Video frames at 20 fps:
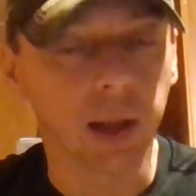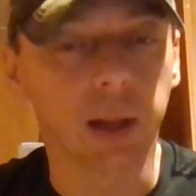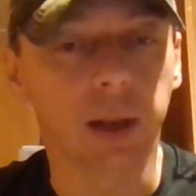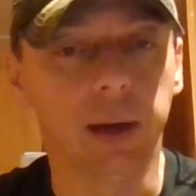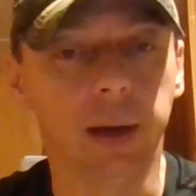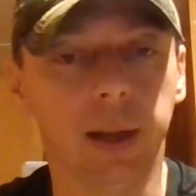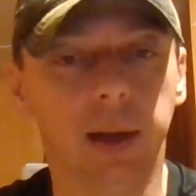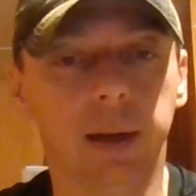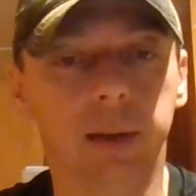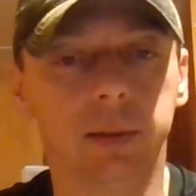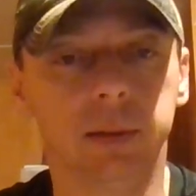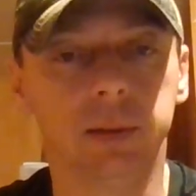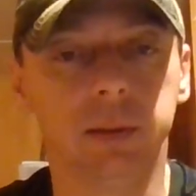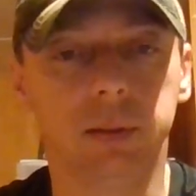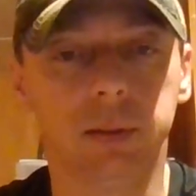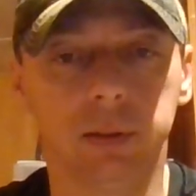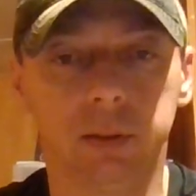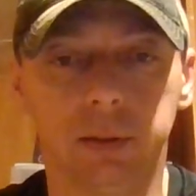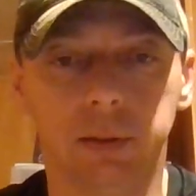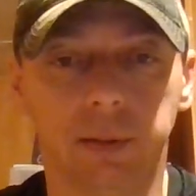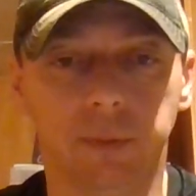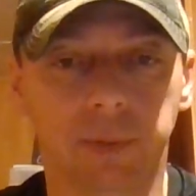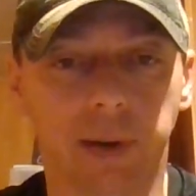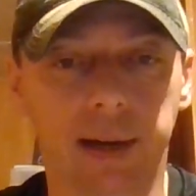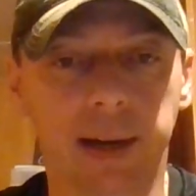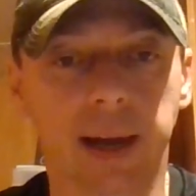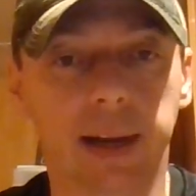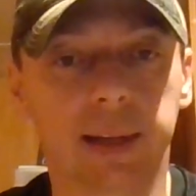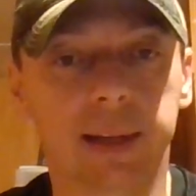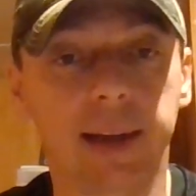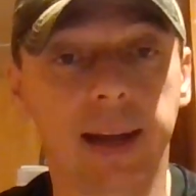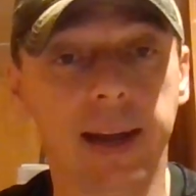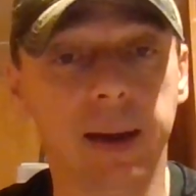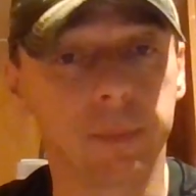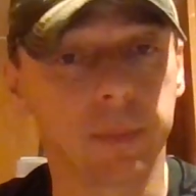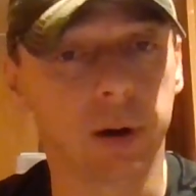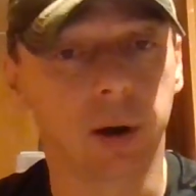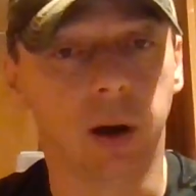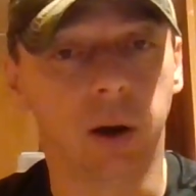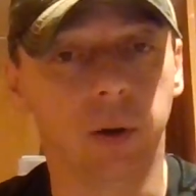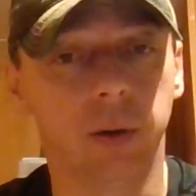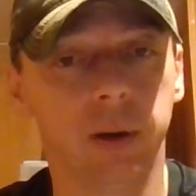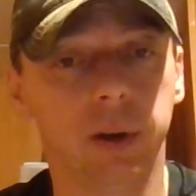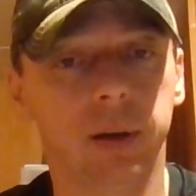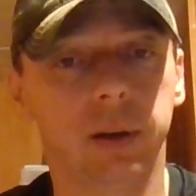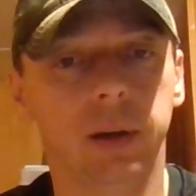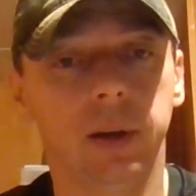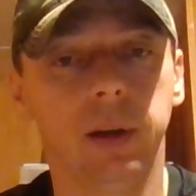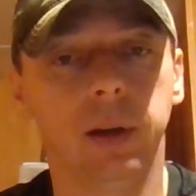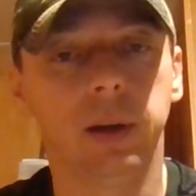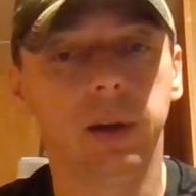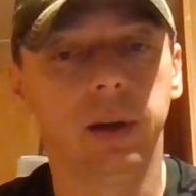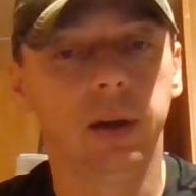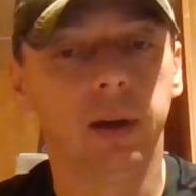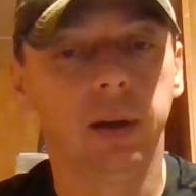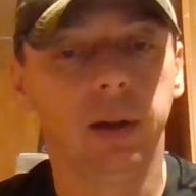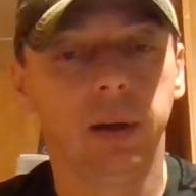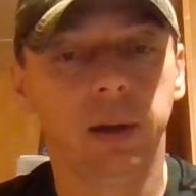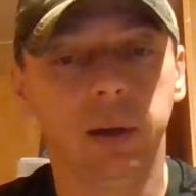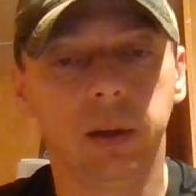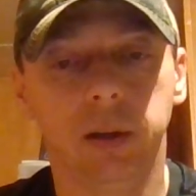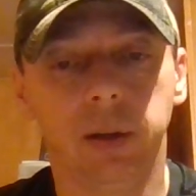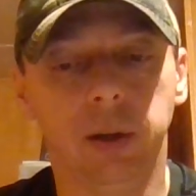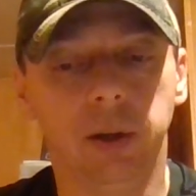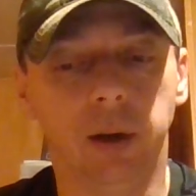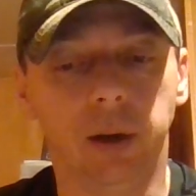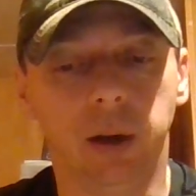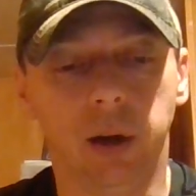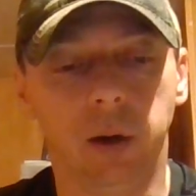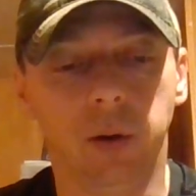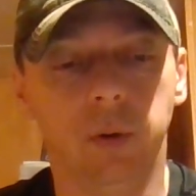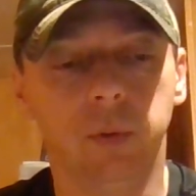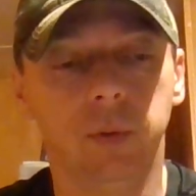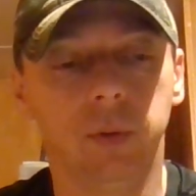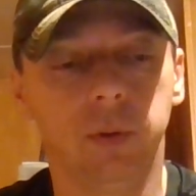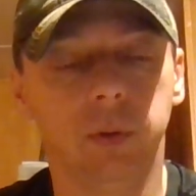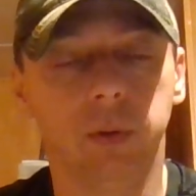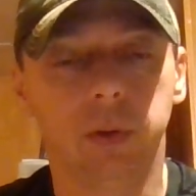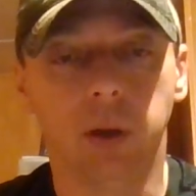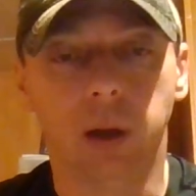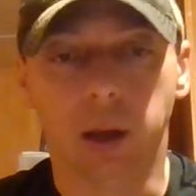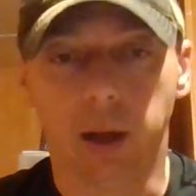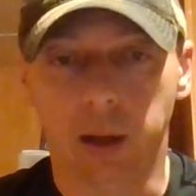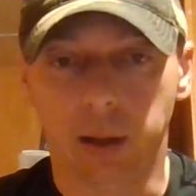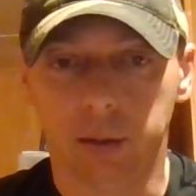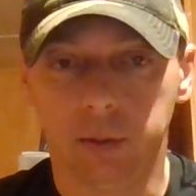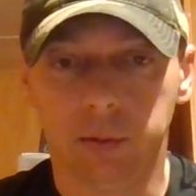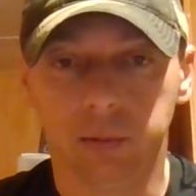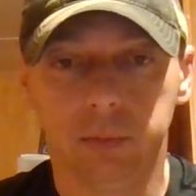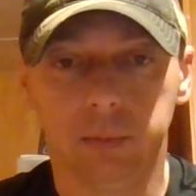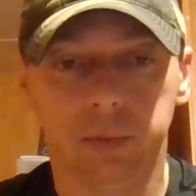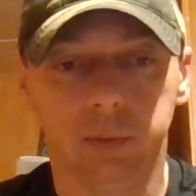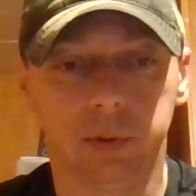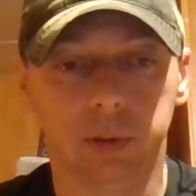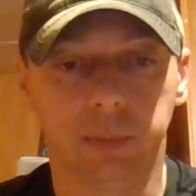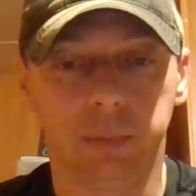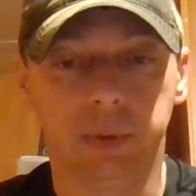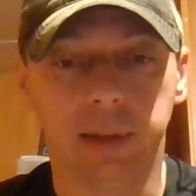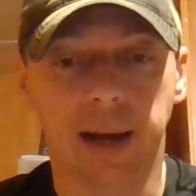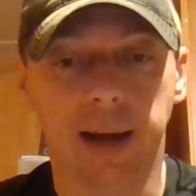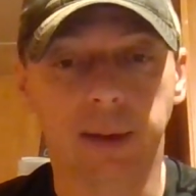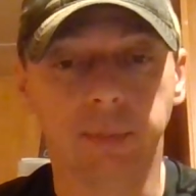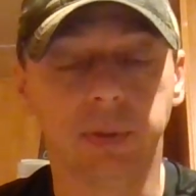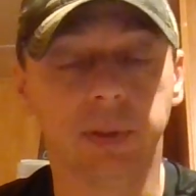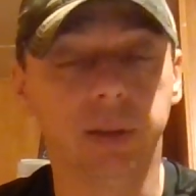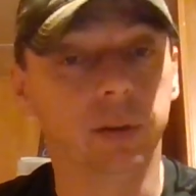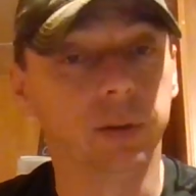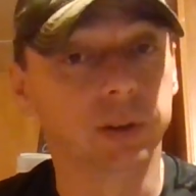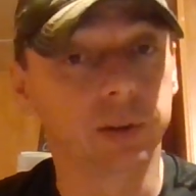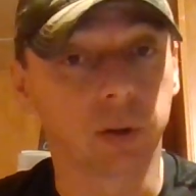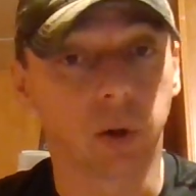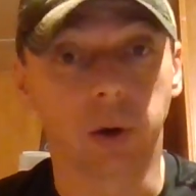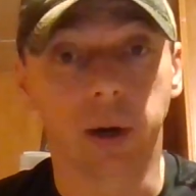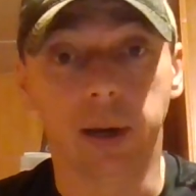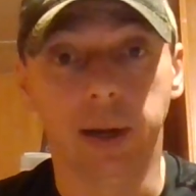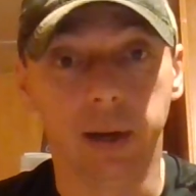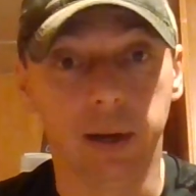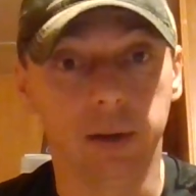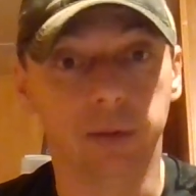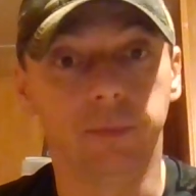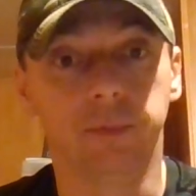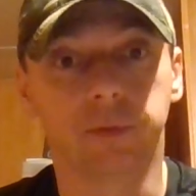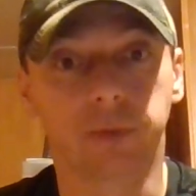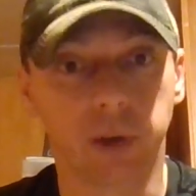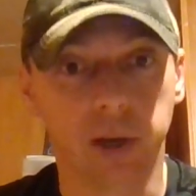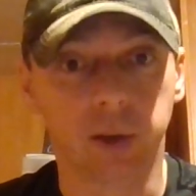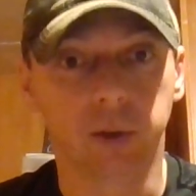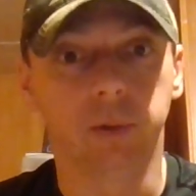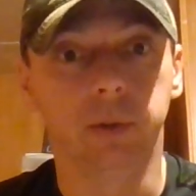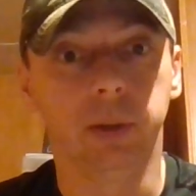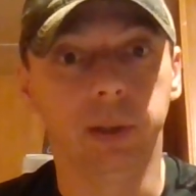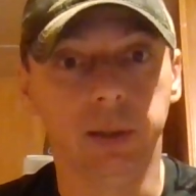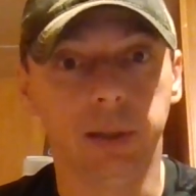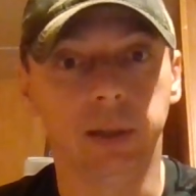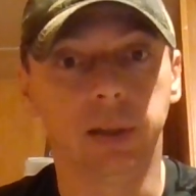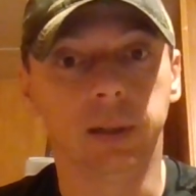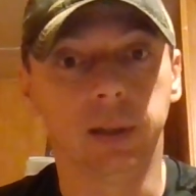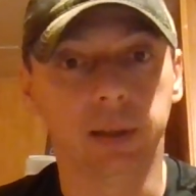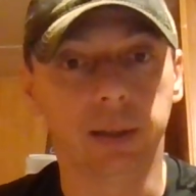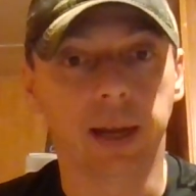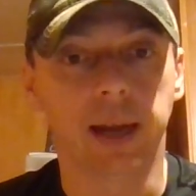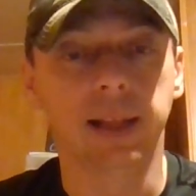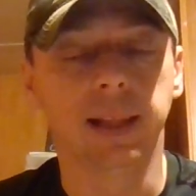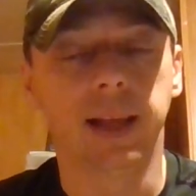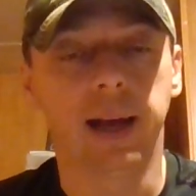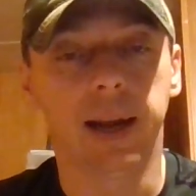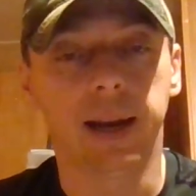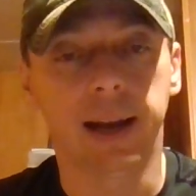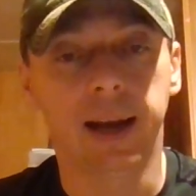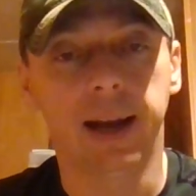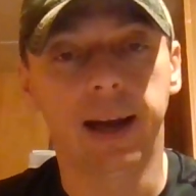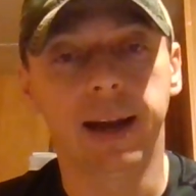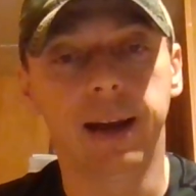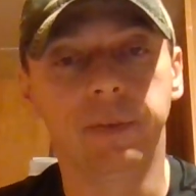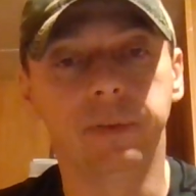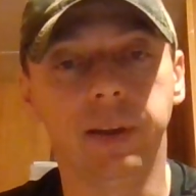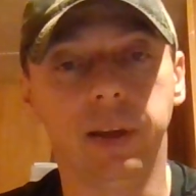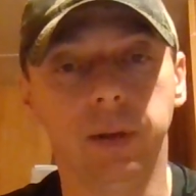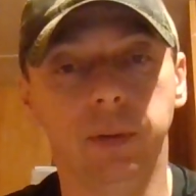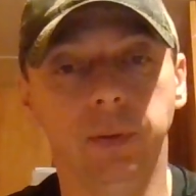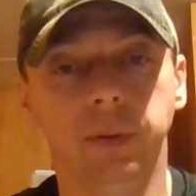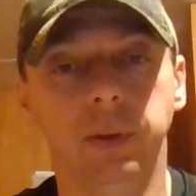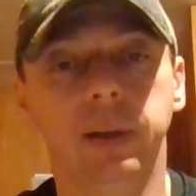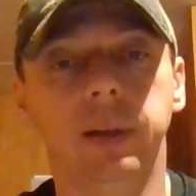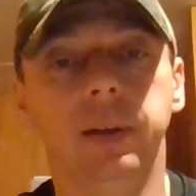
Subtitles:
And then if I got a camera on it, you know, sometimes they'll start hitting them frequently during the daylight, and I have killed